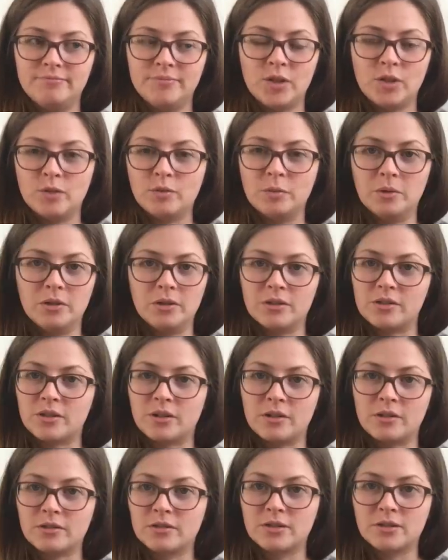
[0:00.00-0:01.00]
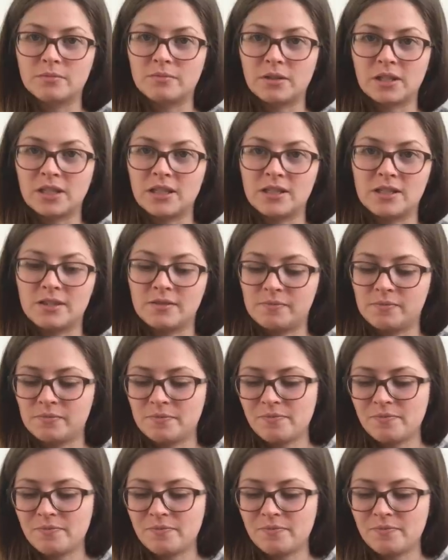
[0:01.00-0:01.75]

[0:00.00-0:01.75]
no more socks please.